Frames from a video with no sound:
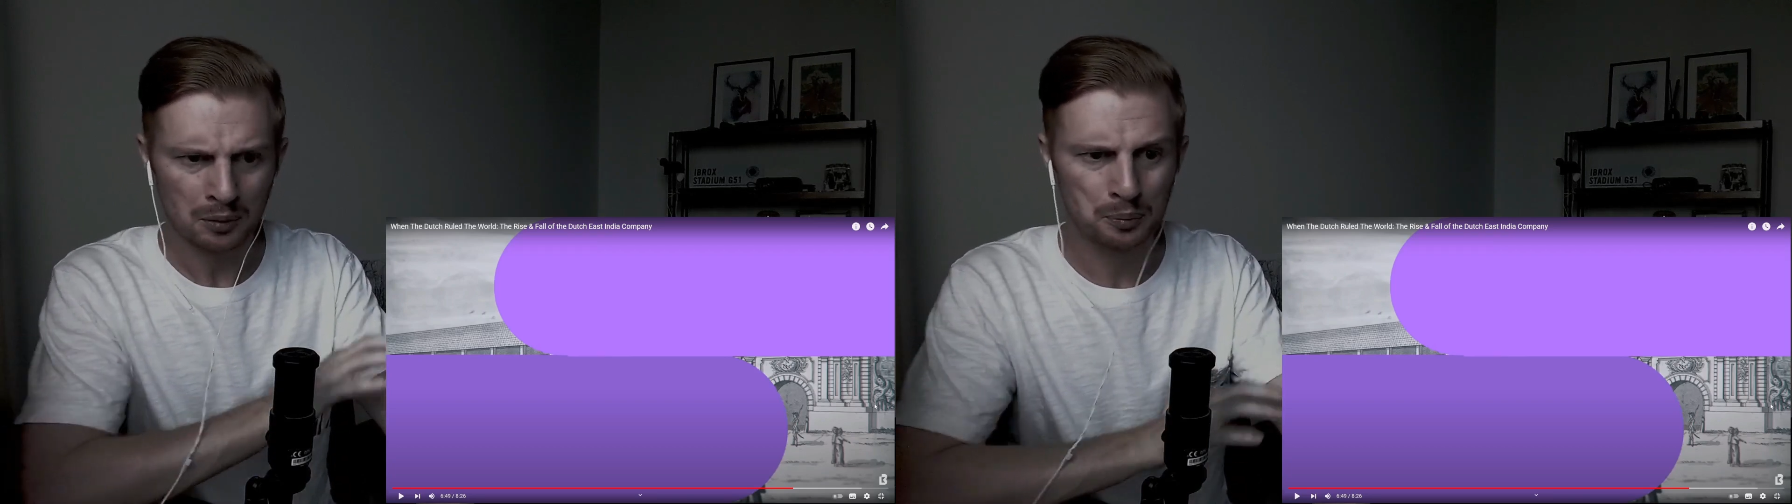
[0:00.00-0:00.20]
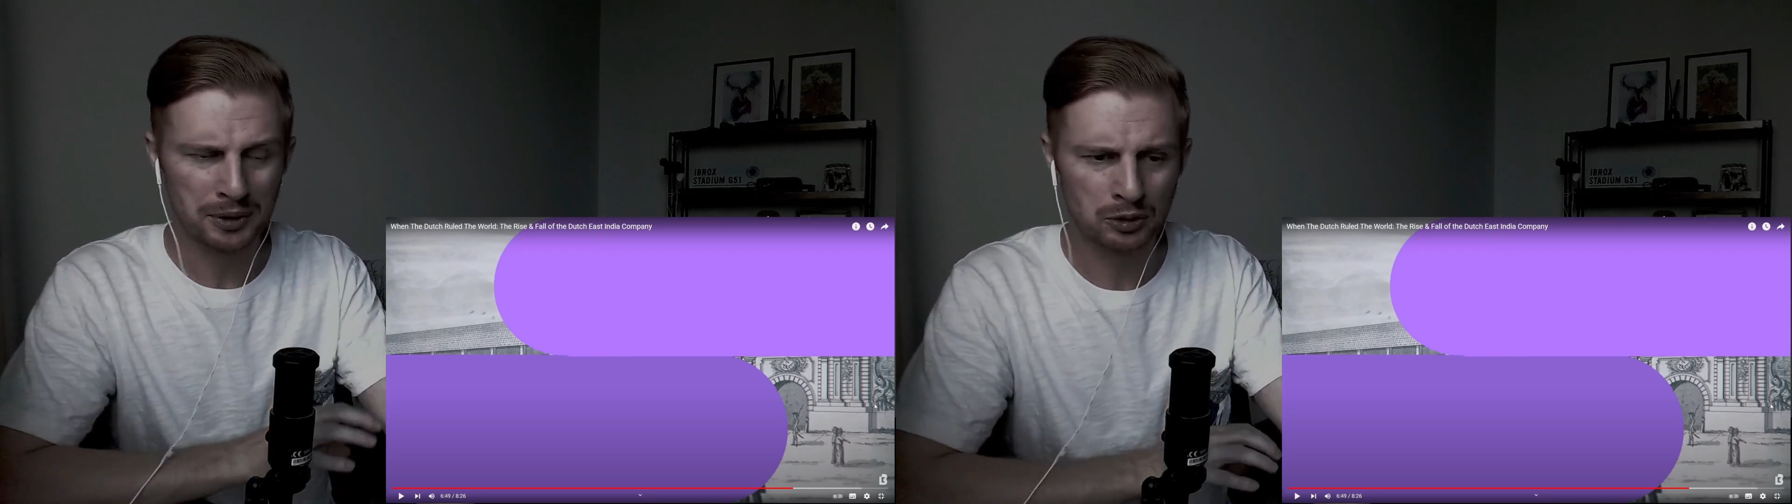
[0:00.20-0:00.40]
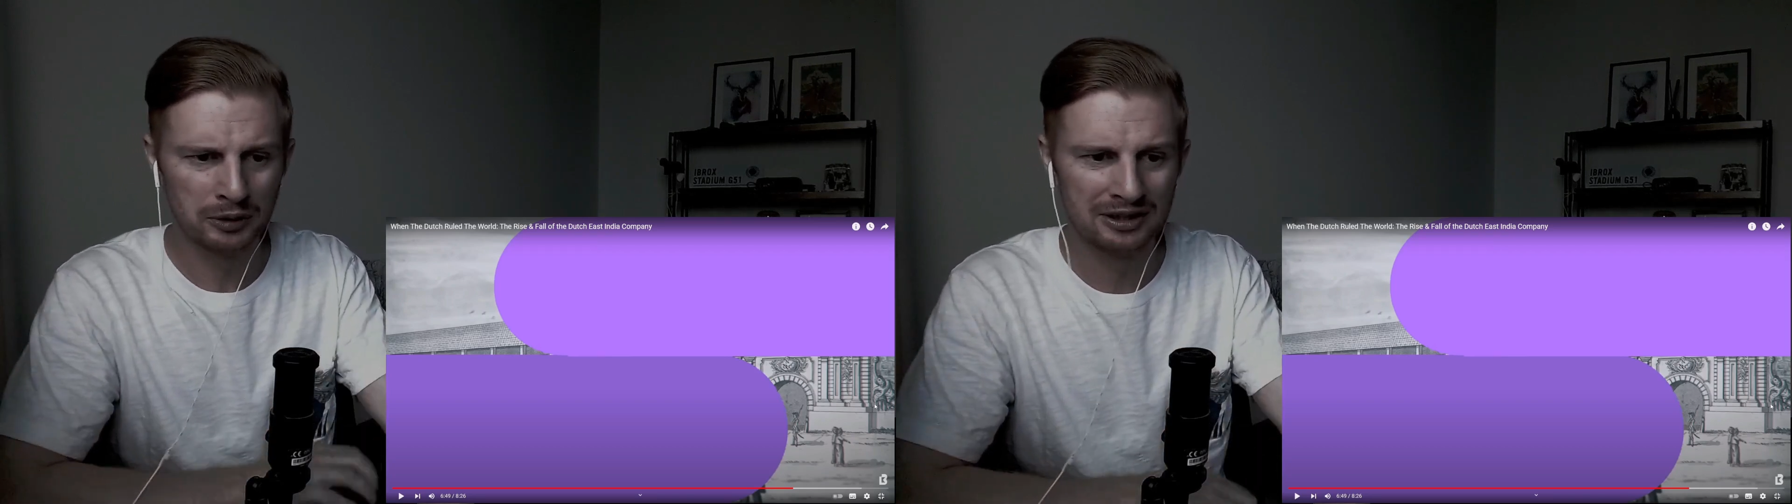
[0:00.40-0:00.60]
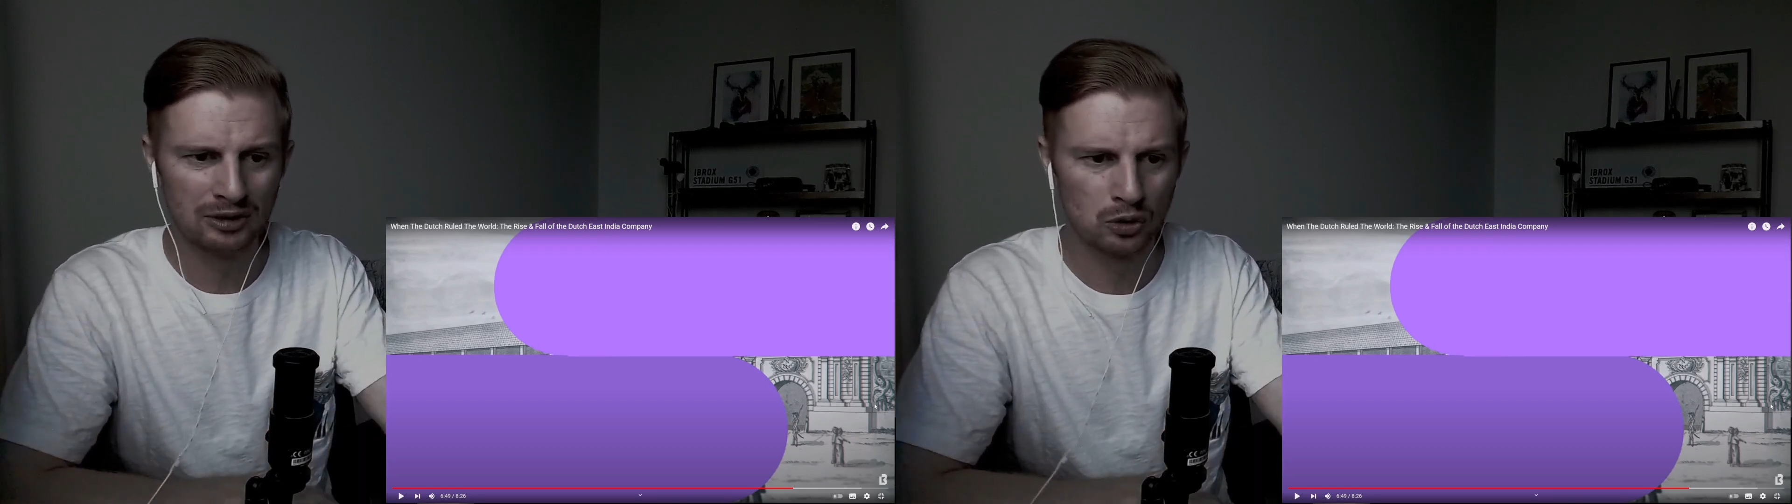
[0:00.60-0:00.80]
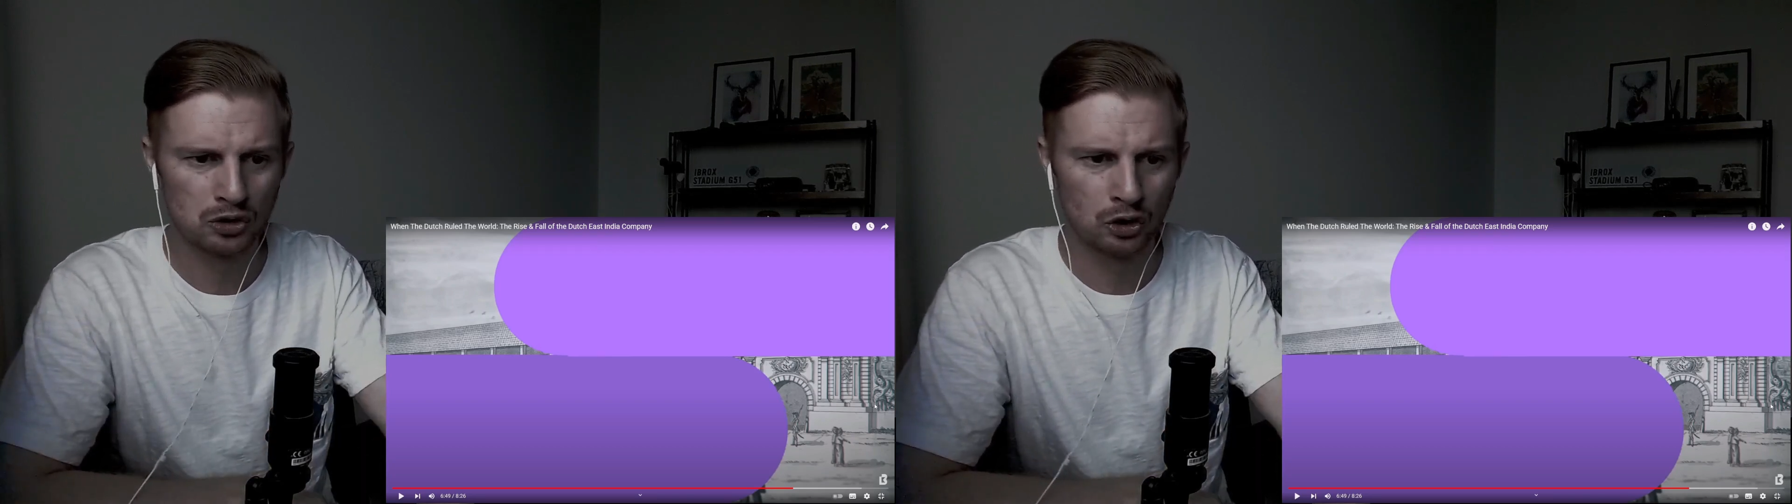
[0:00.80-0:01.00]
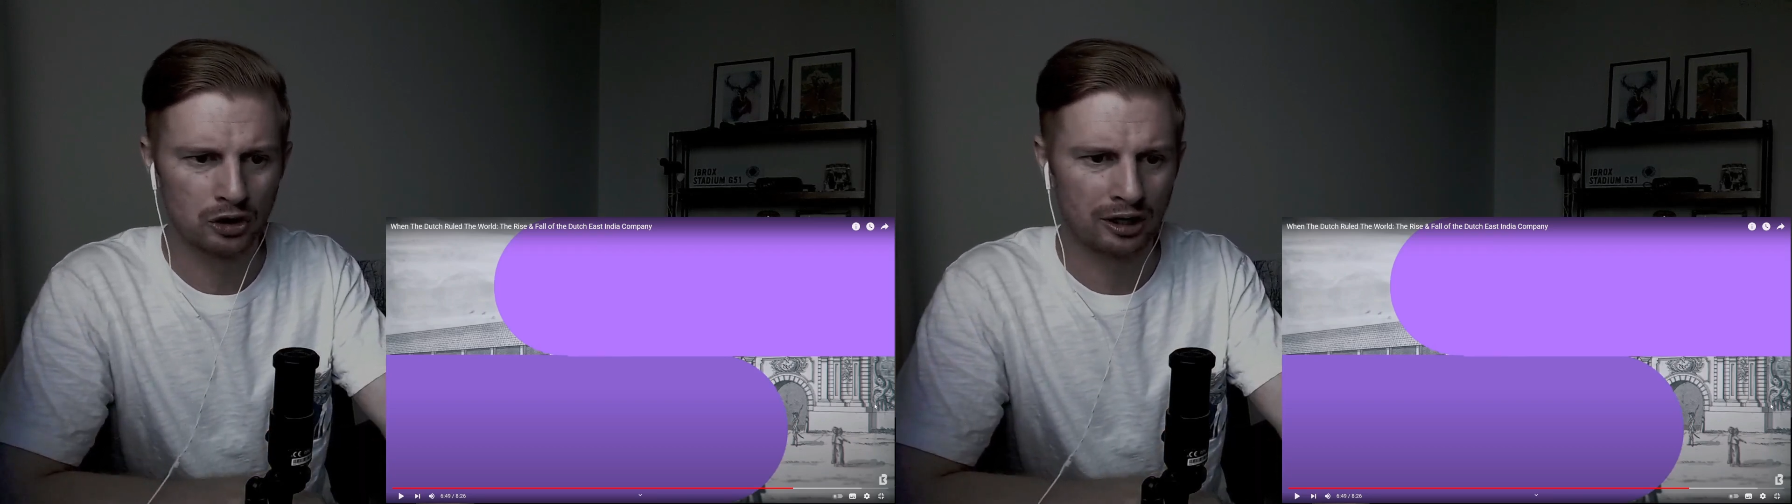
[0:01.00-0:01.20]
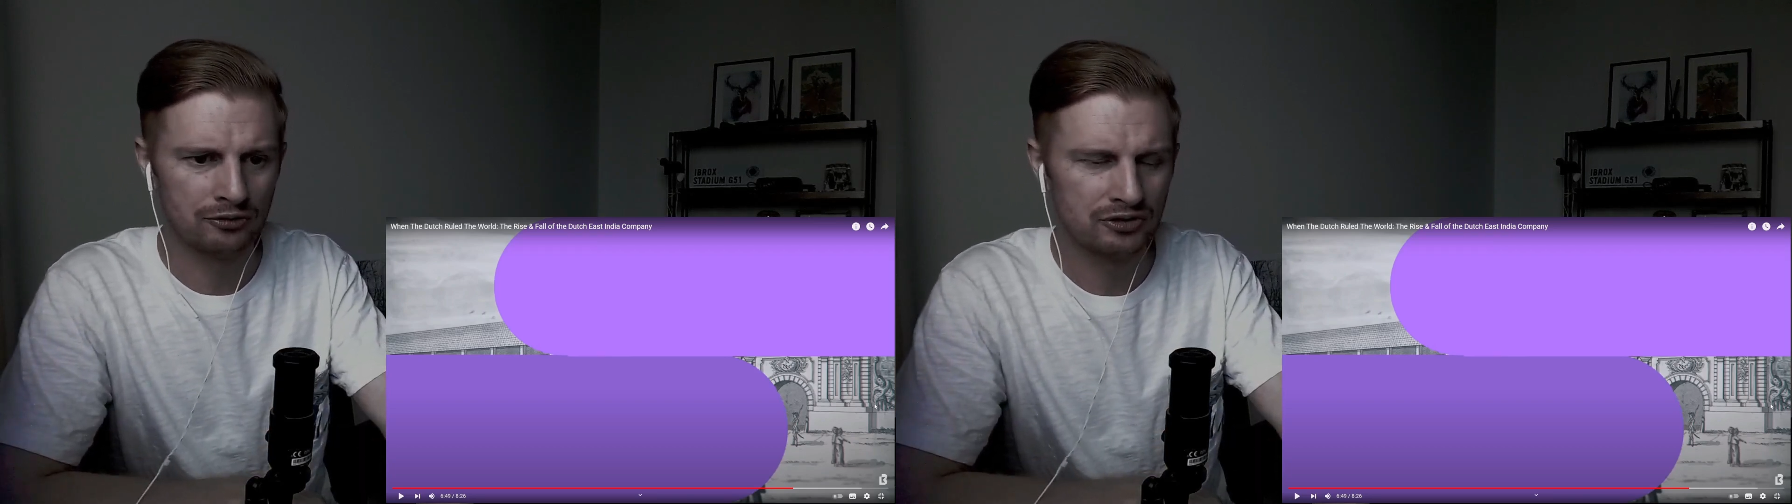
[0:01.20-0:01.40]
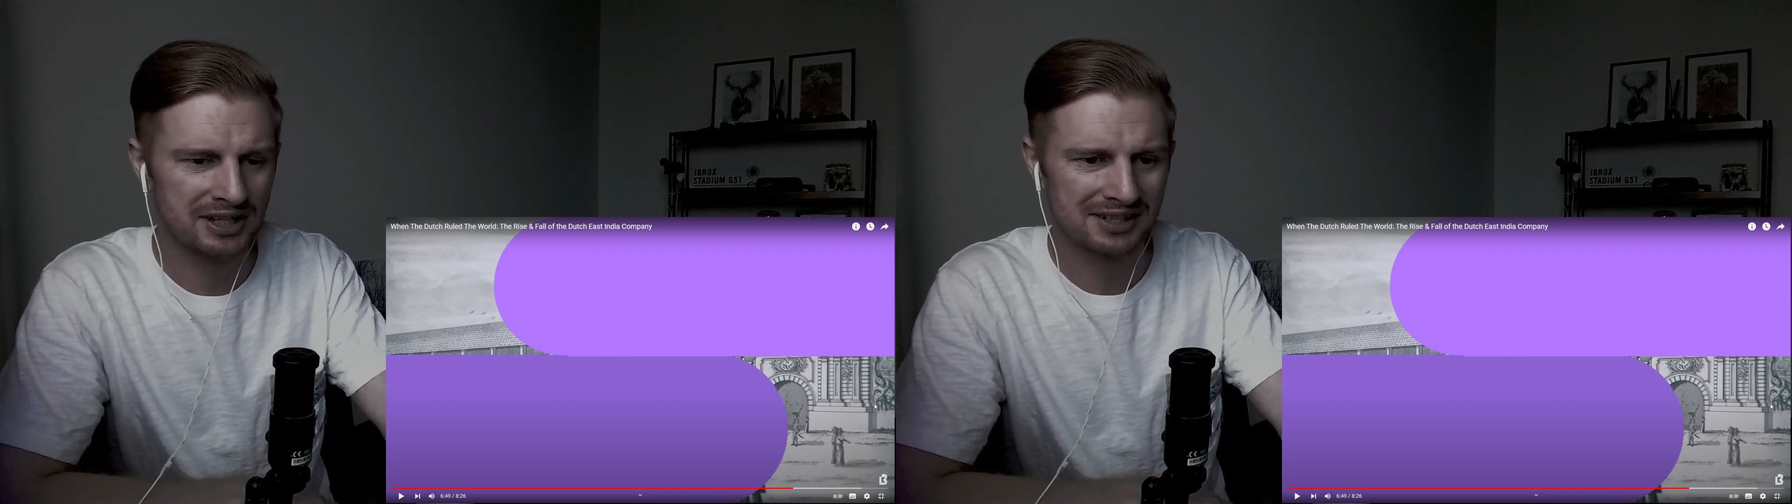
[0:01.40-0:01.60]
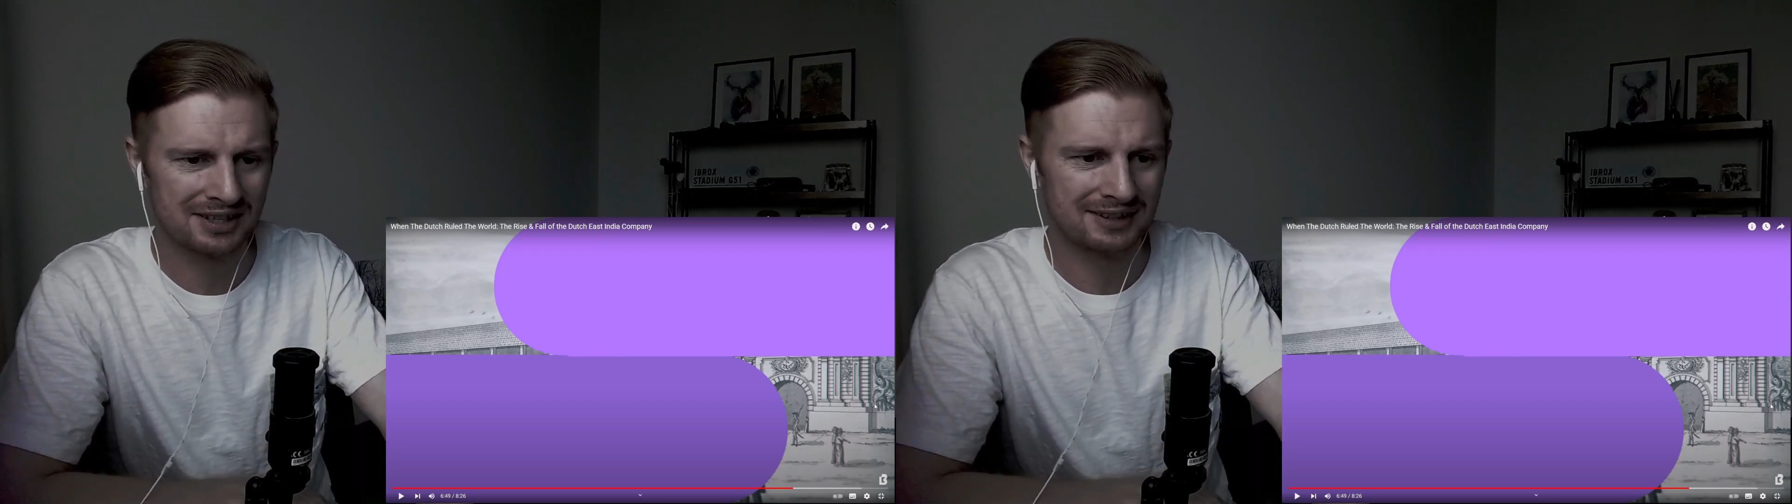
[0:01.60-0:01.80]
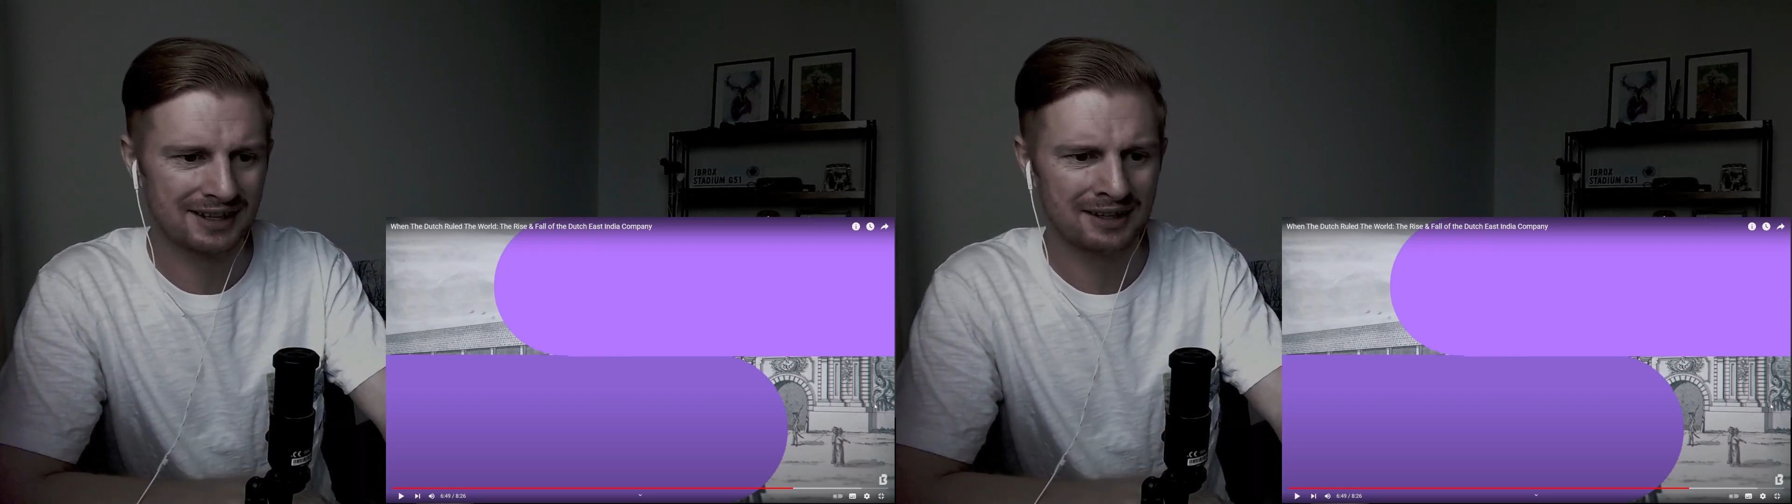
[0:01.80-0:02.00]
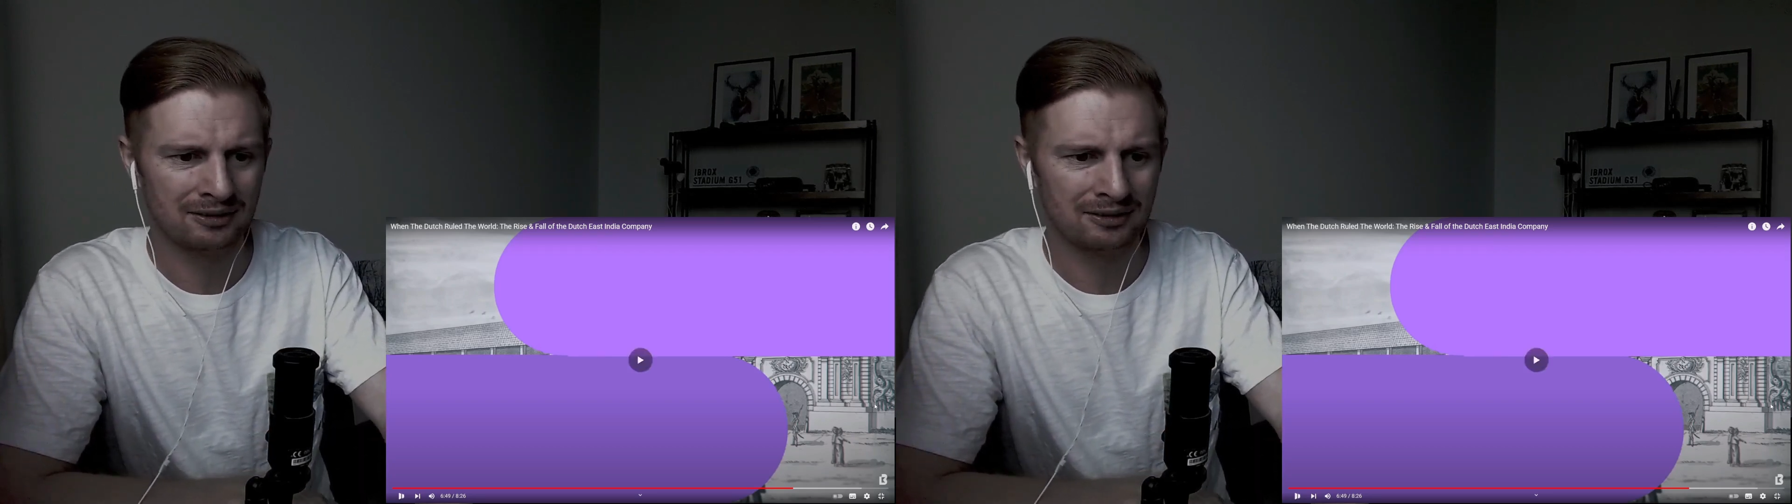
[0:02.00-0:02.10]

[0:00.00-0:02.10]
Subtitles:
between those two countries today?